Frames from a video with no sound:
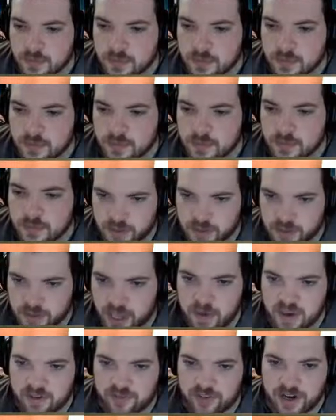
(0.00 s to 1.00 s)
Perfect. Okay,
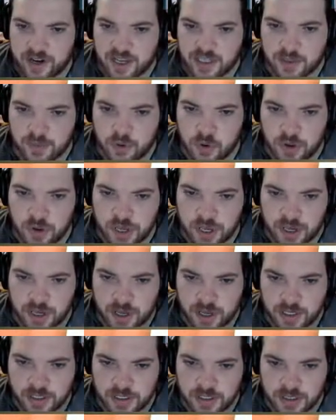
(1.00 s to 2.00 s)
Pickford has the ball here,
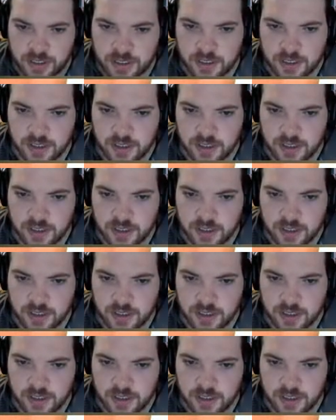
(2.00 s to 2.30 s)
guys.